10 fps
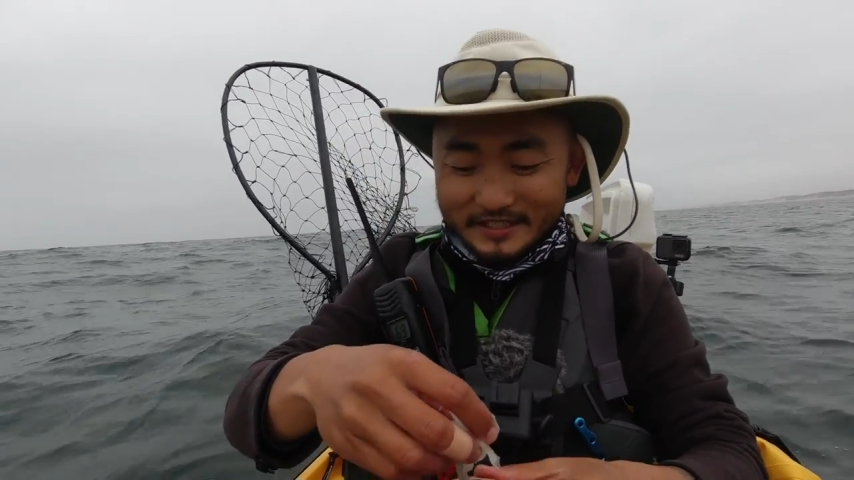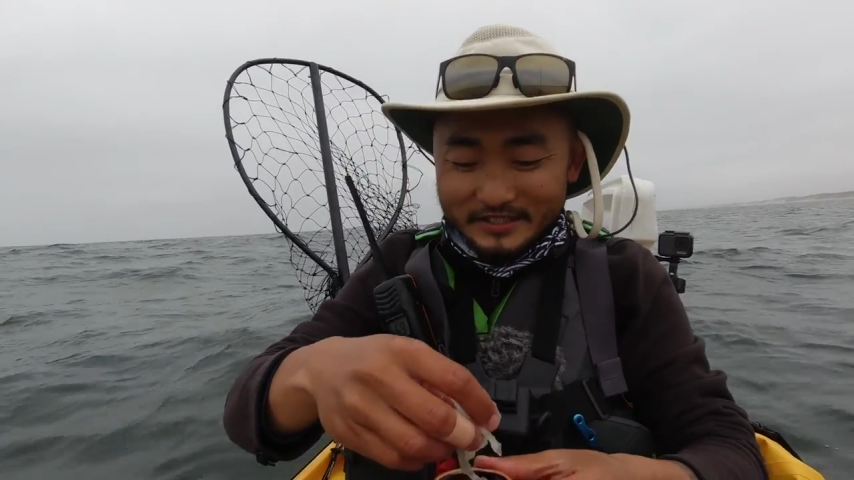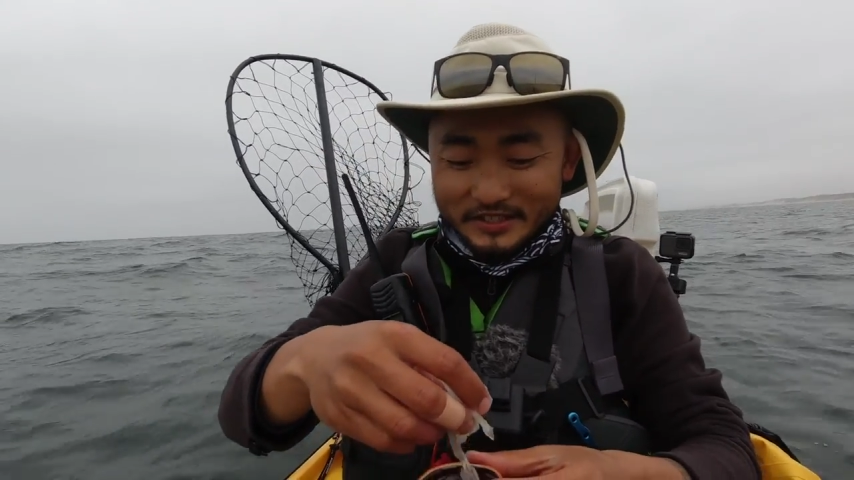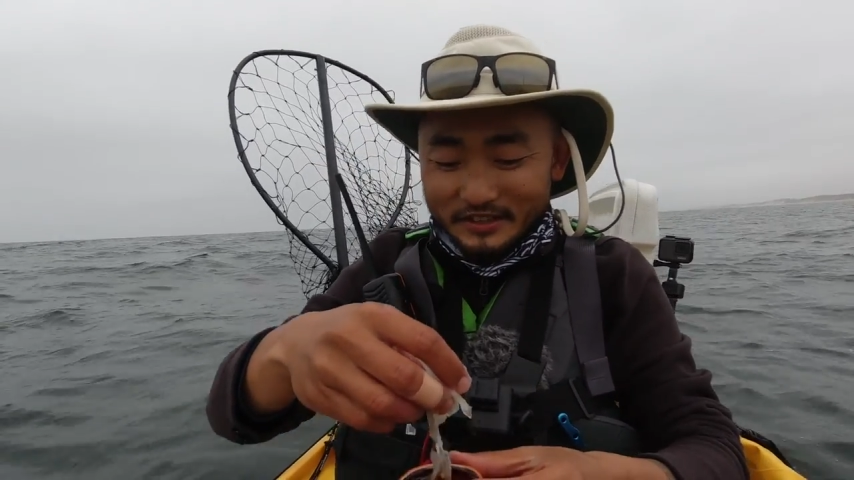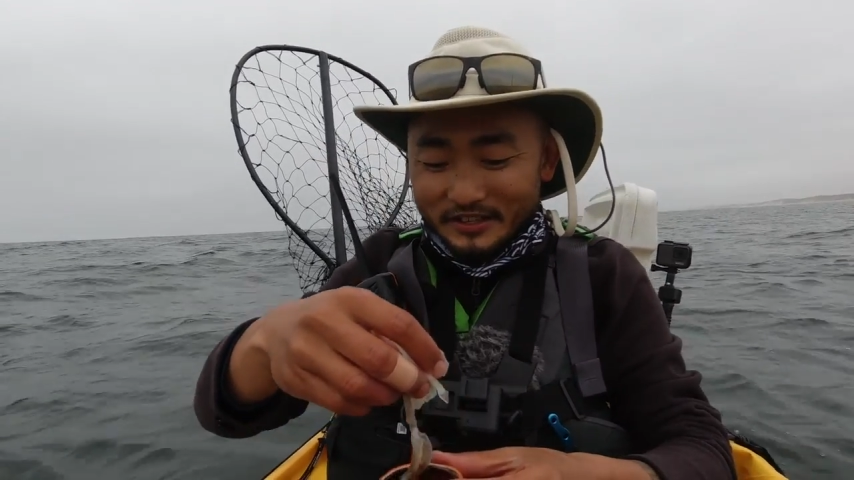
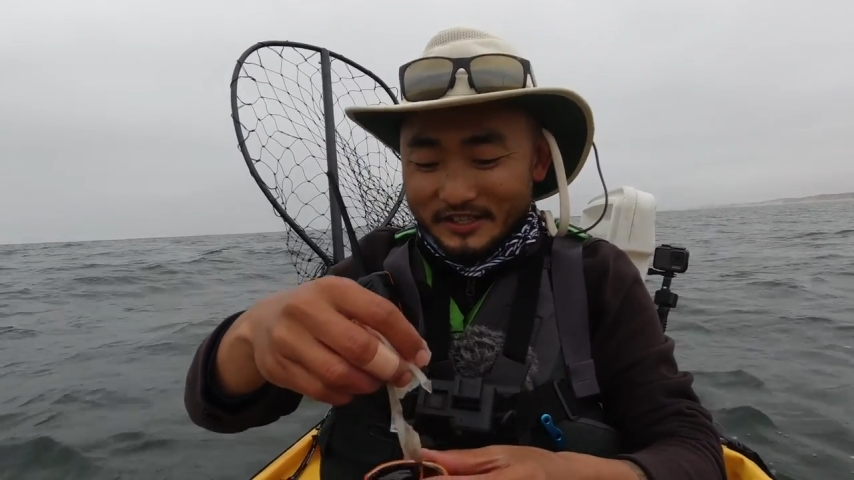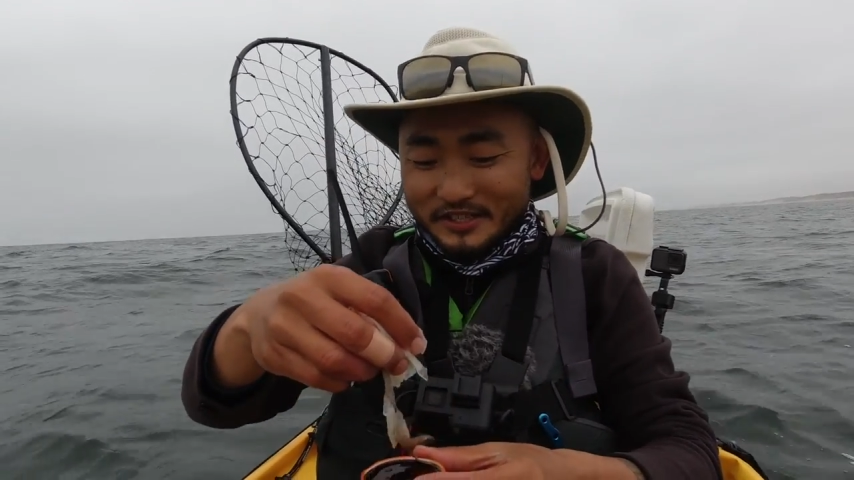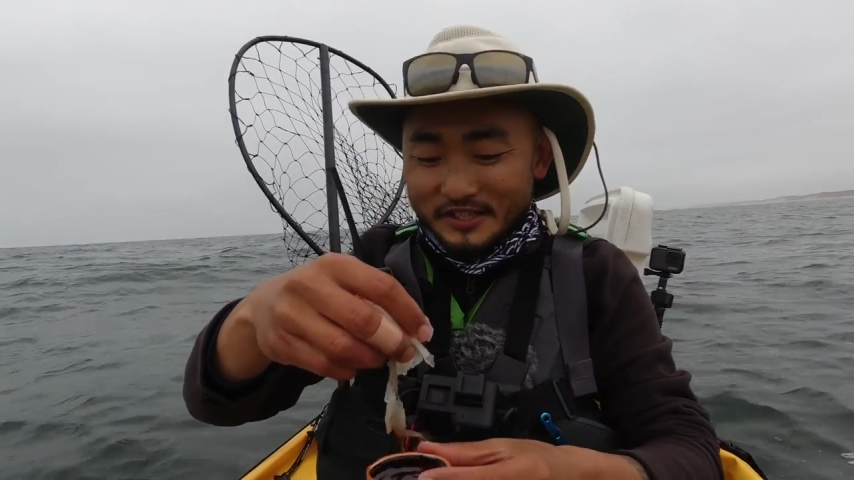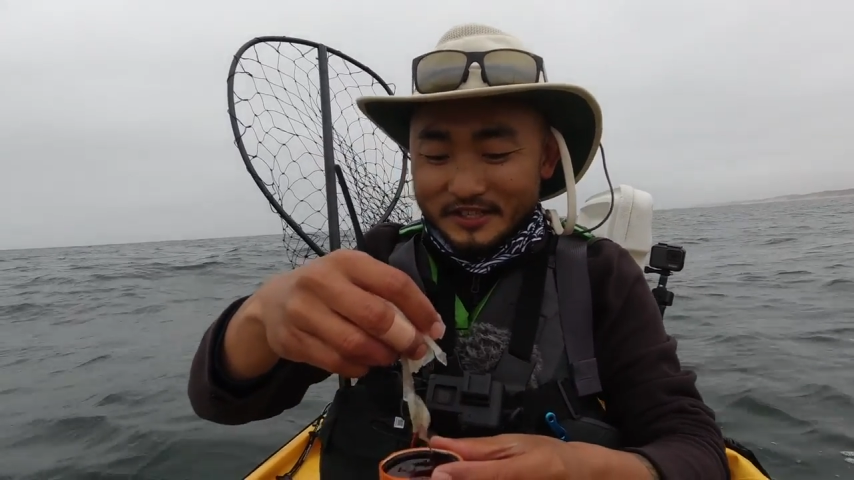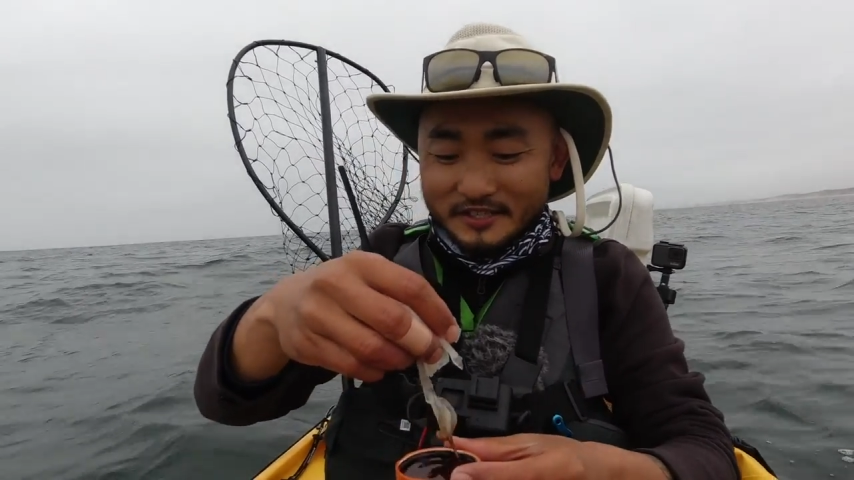
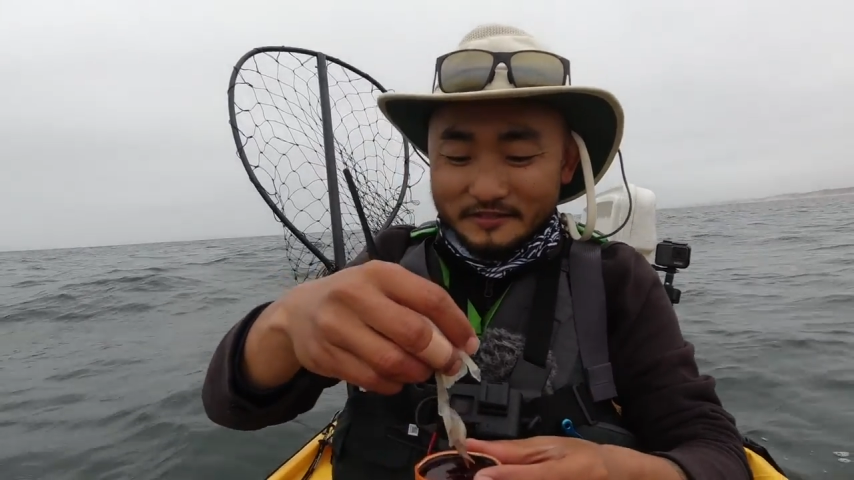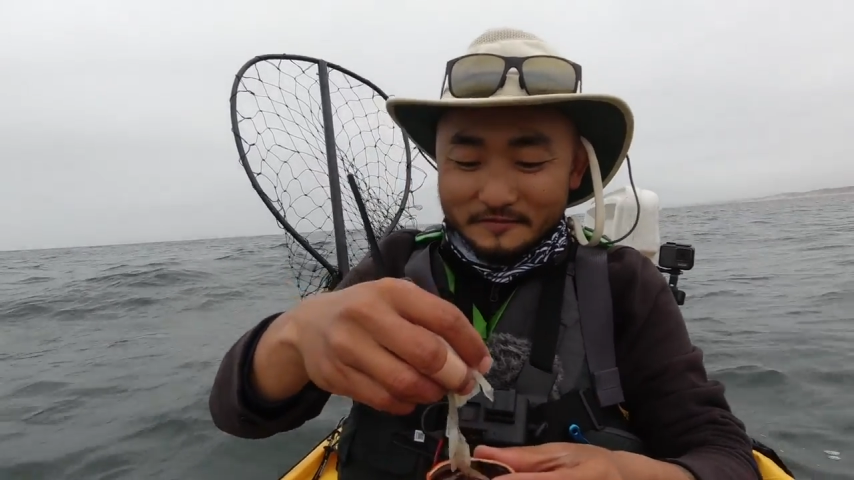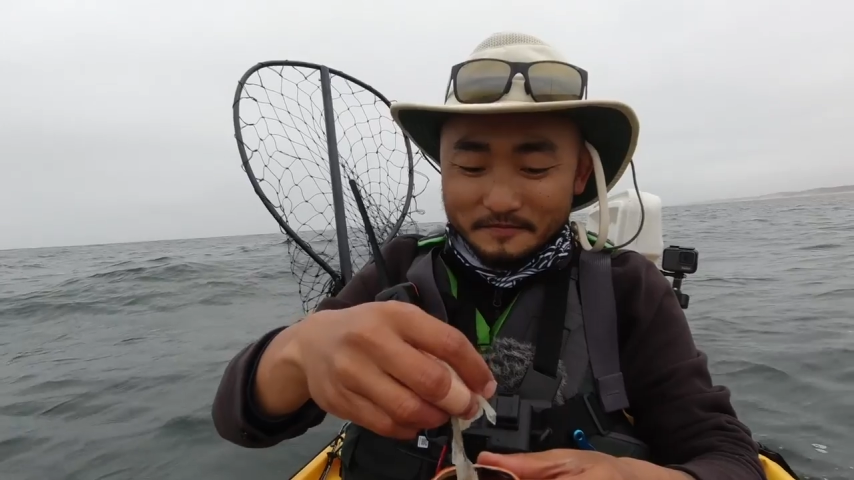delicious.